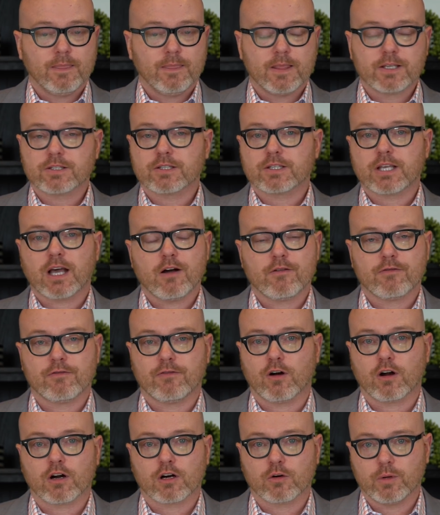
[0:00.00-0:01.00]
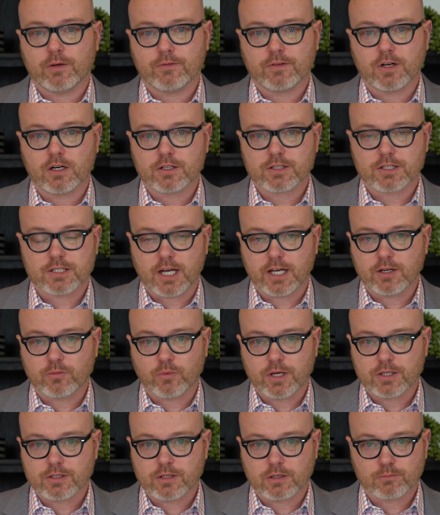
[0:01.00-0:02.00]
This is how far we've gone
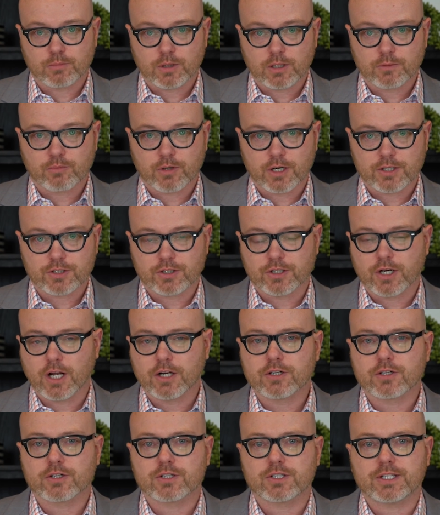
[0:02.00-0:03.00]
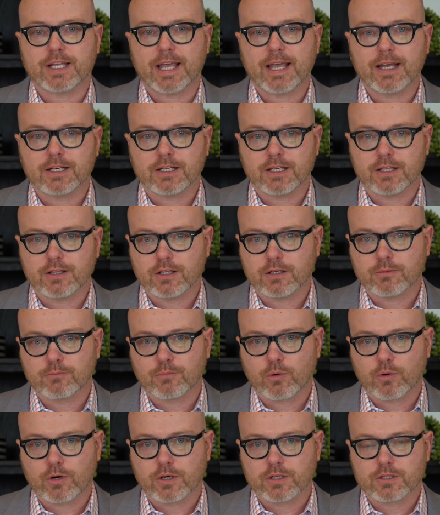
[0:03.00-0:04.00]
sideways on blood pressure and understanding the
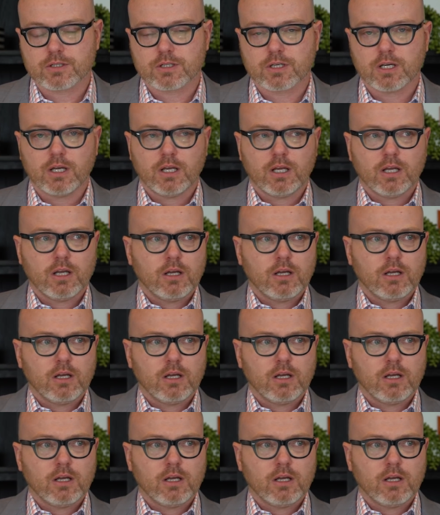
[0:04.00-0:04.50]
importance